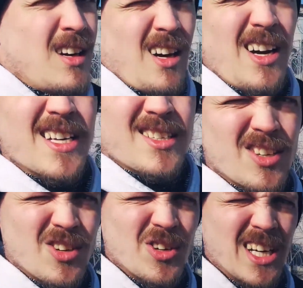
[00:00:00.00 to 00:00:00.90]
Alright,
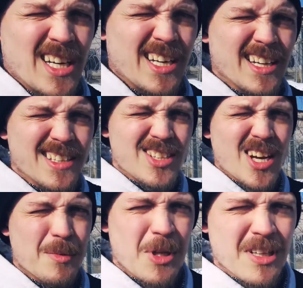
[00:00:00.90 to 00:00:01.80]
so let's
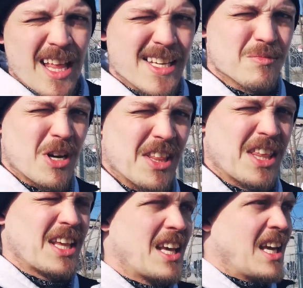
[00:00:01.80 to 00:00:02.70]
talk about the last month.
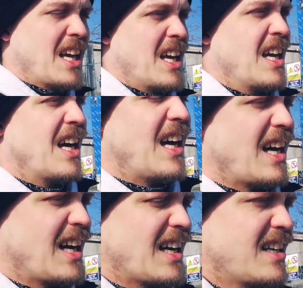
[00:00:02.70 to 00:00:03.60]

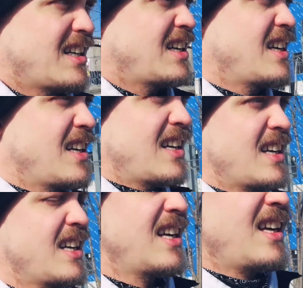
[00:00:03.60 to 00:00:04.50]
Uh,
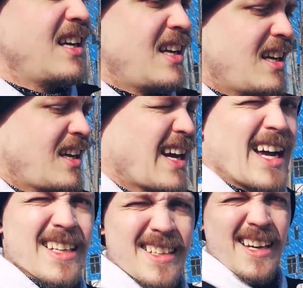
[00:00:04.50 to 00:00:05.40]
I
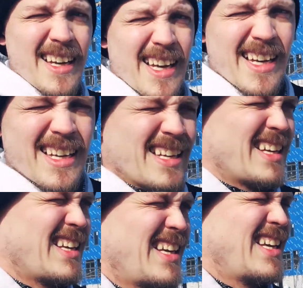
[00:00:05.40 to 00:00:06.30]
gotta tell you,
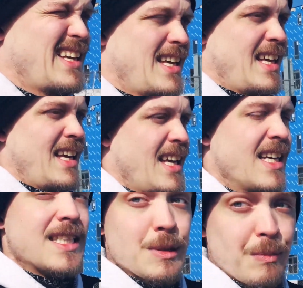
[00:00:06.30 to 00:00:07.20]

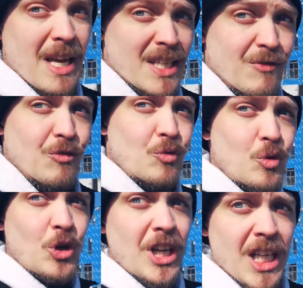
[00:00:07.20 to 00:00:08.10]
it's been
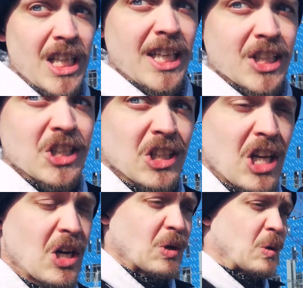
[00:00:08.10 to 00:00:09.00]
really
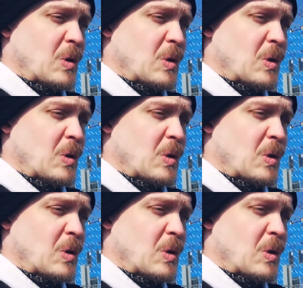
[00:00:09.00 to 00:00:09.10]
slow.